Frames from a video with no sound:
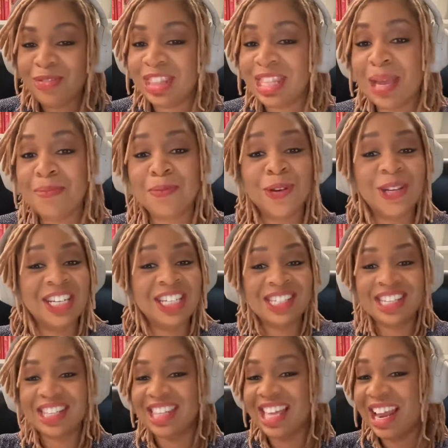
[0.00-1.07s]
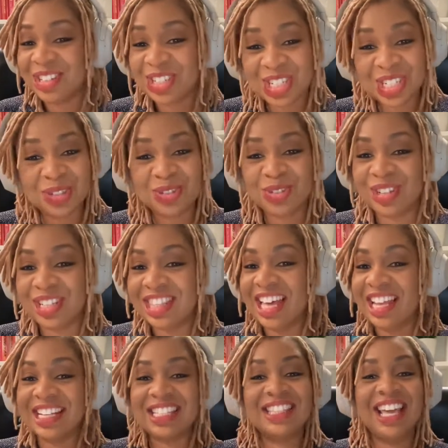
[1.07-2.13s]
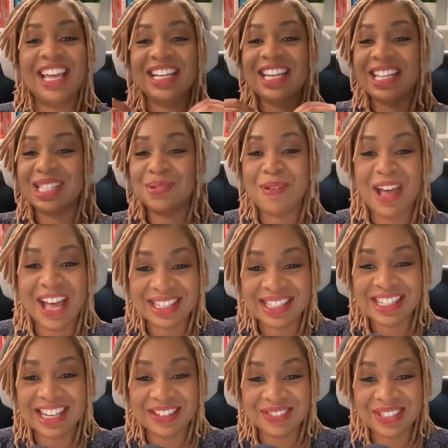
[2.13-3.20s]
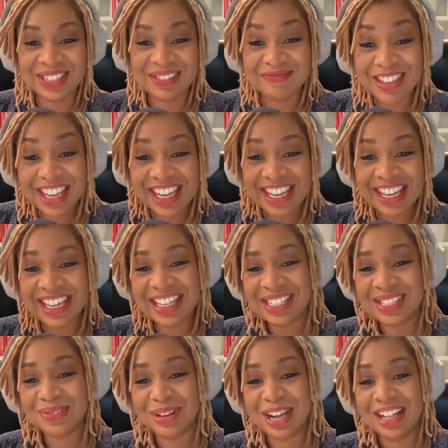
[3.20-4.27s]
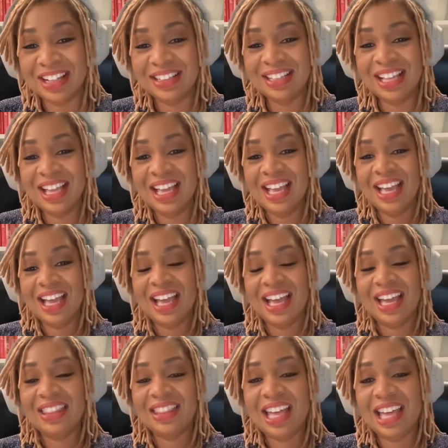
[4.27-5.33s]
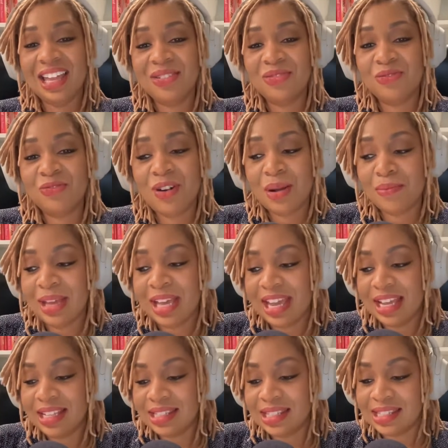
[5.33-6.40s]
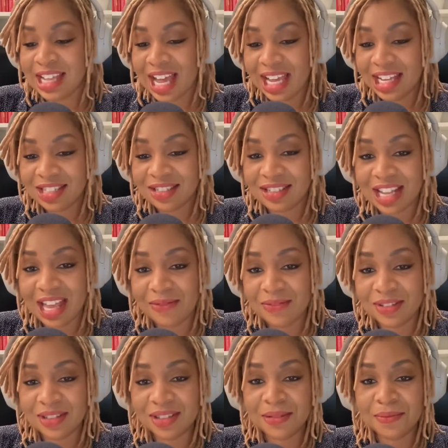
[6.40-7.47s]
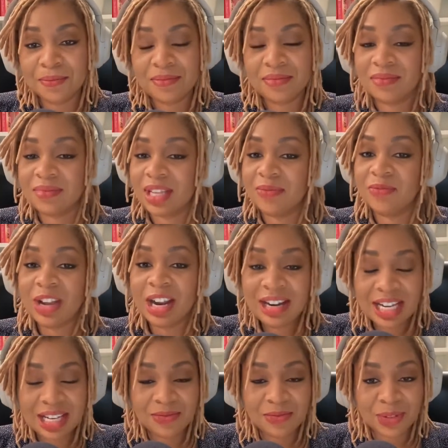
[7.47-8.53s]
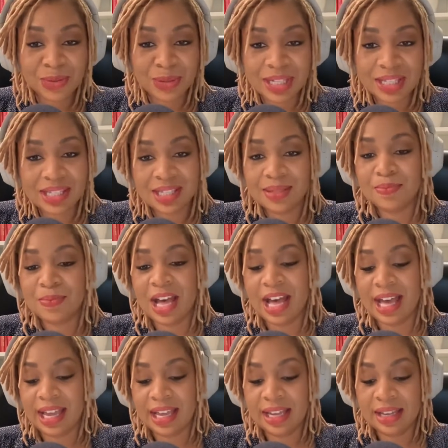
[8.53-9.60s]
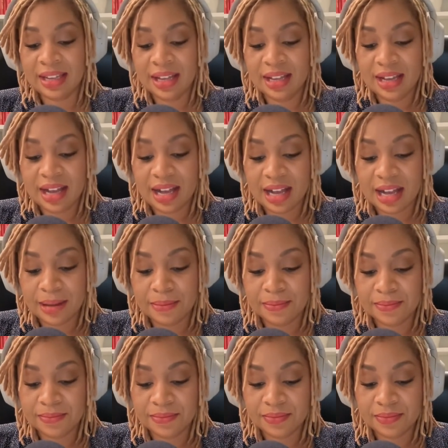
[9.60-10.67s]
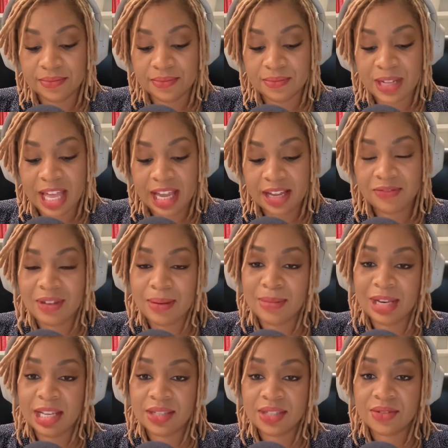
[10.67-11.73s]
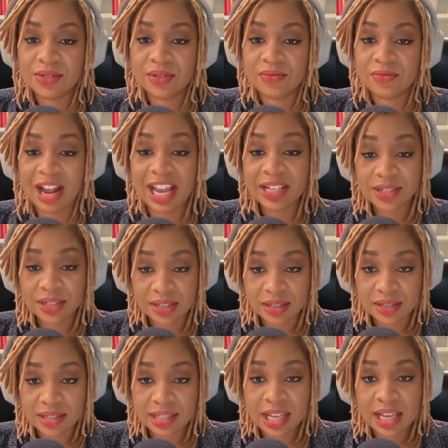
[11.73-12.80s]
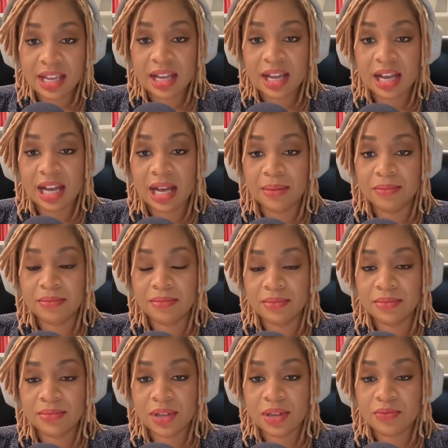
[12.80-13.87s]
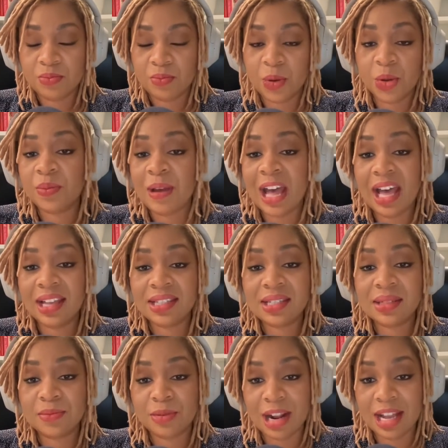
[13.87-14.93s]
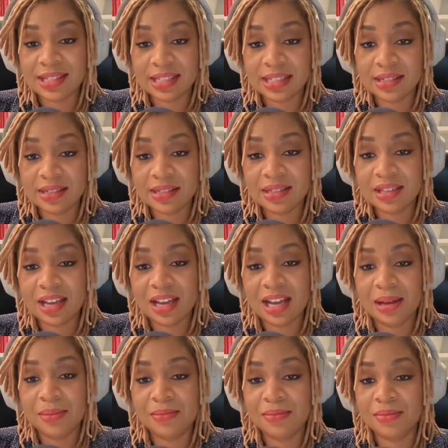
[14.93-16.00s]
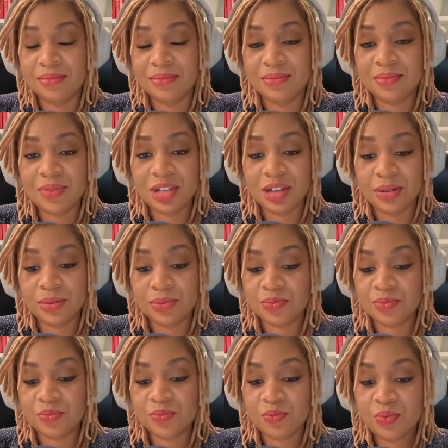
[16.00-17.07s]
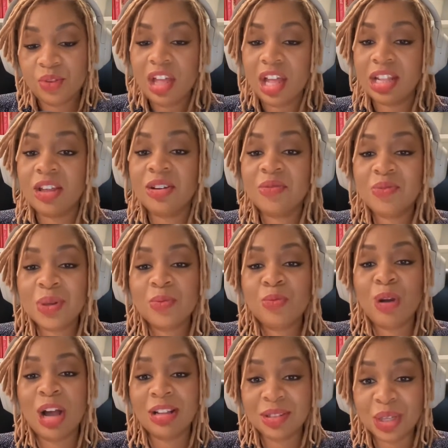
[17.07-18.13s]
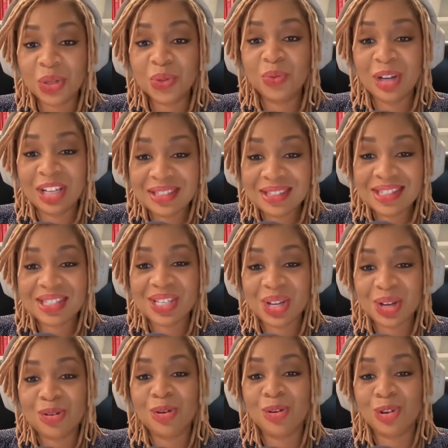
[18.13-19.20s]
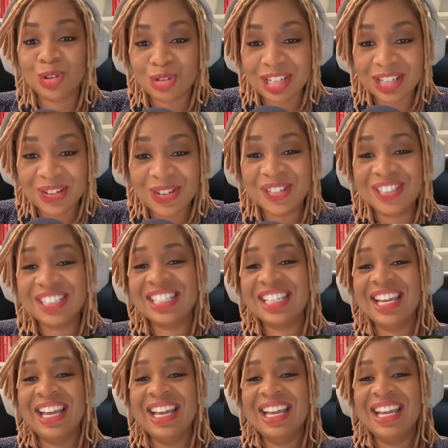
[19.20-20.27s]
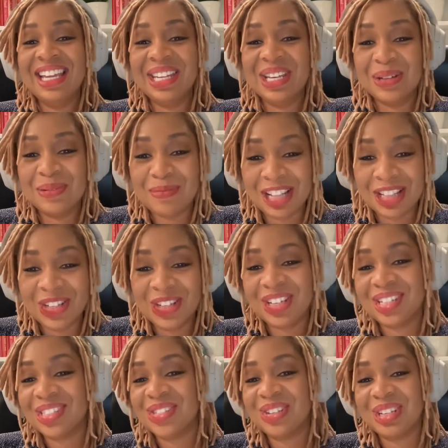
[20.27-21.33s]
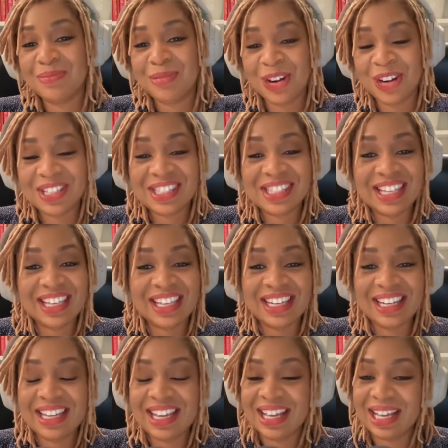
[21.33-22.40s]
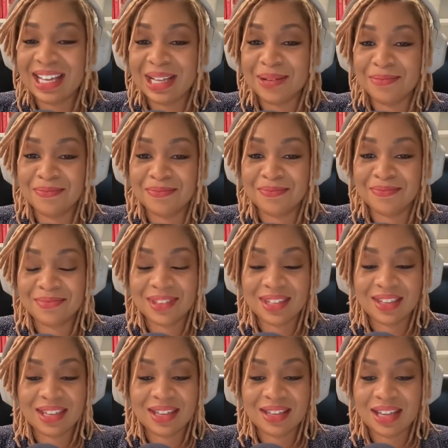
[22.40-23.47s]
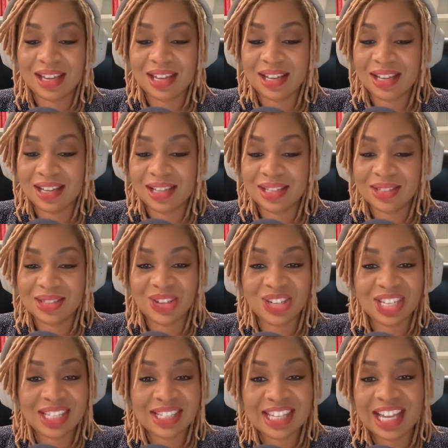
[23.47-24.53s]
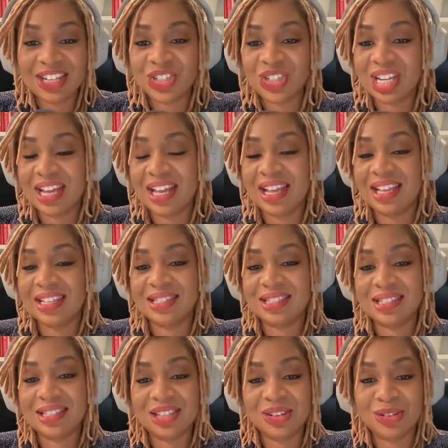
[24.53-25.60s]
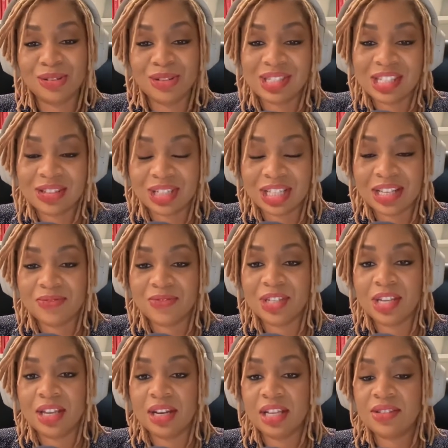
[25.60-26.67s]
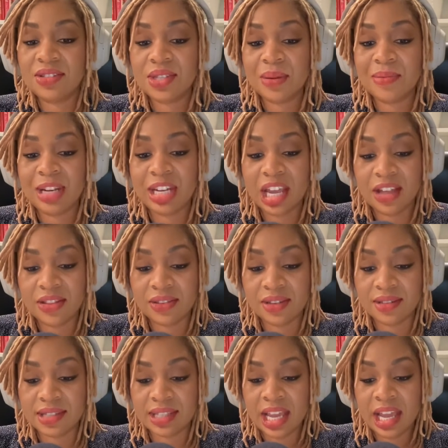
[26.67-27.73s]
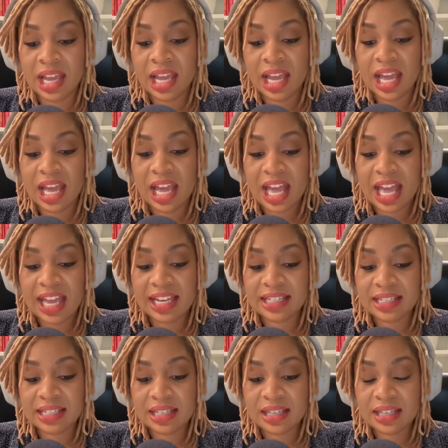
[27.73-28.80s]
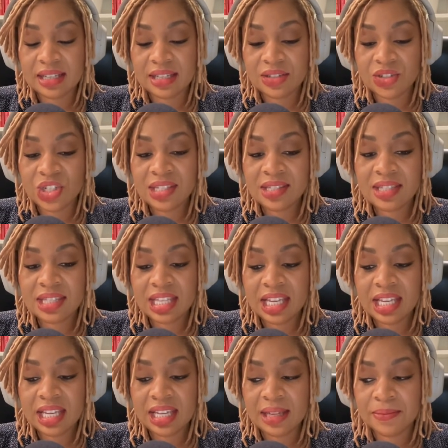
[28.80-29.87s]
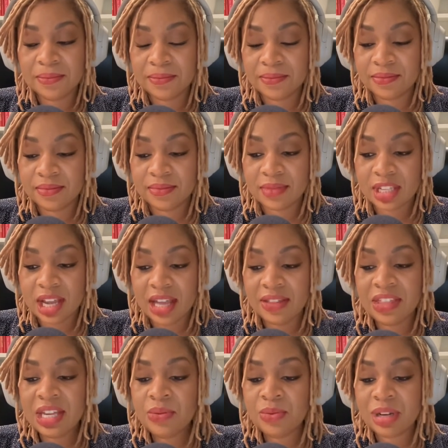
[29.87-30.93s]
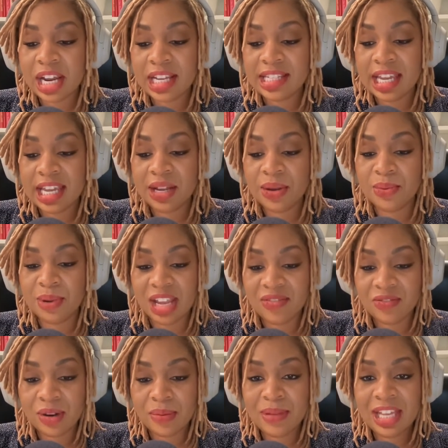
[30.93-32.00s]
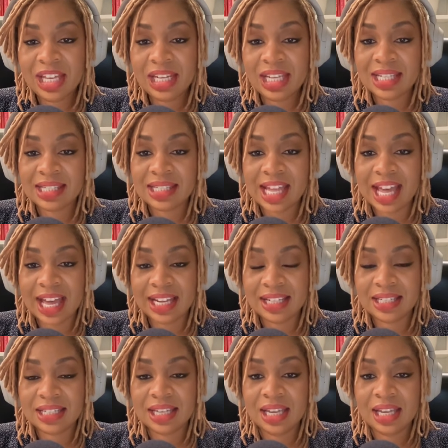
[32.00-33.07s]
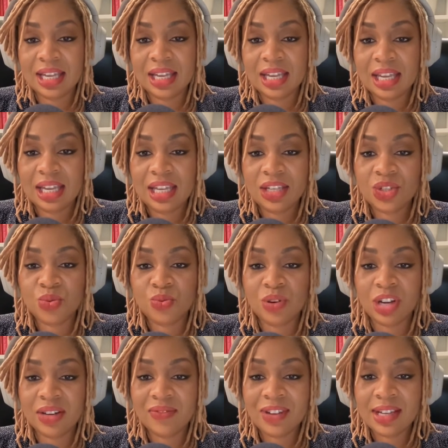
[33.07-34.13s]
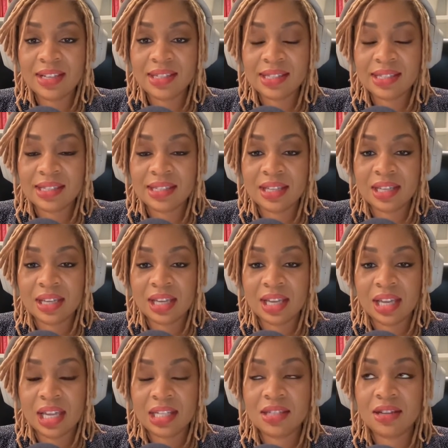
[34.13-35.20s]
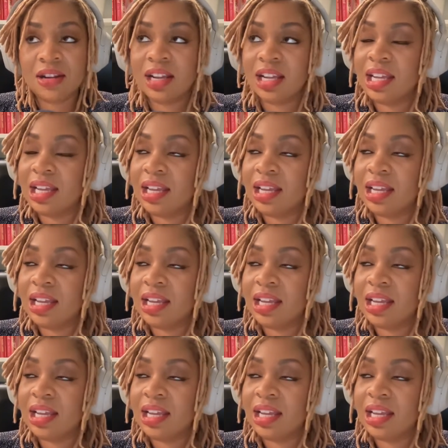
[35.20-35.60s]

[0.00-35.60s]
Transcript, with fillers: they put into their children that it then gets passed down to me as well and then from a societal level i'm very influenced by um, black feminist writers um, both past and present. Um, you know, a lot of the well-known ones, so Audre Lorde, you know, Bell Hooks, Toni Morrison, um, uh, Sonia Sanchez, you know, Lucille Clifton, and so many others. And just the, I think what I take away from it is that each one of us, it's our,